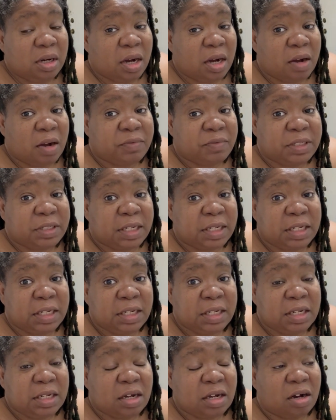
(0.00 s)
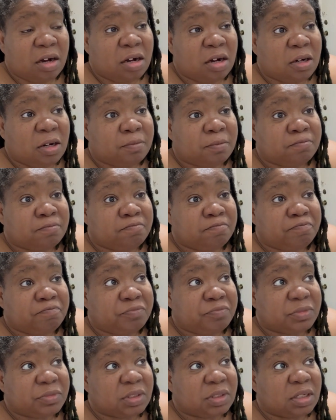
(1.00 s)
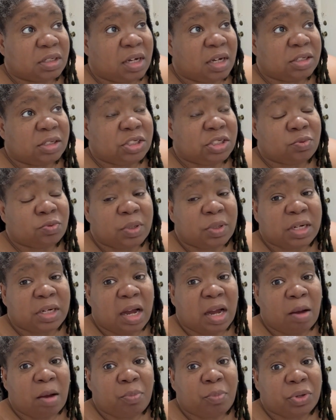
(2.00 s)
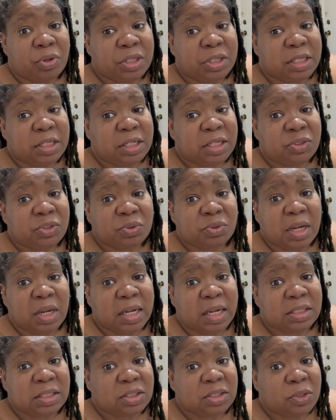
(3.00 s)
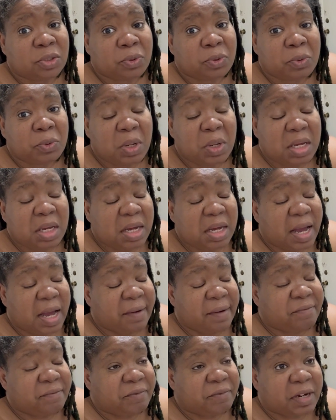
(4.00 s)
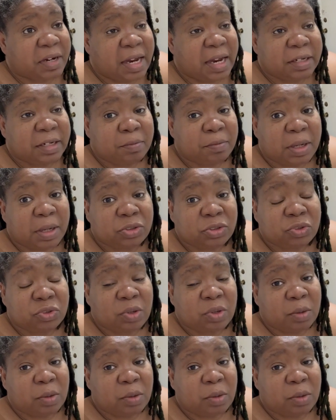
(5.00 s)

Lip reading: of a day. I just wanted to hop on here and let you guys know I haven't forgotten about you.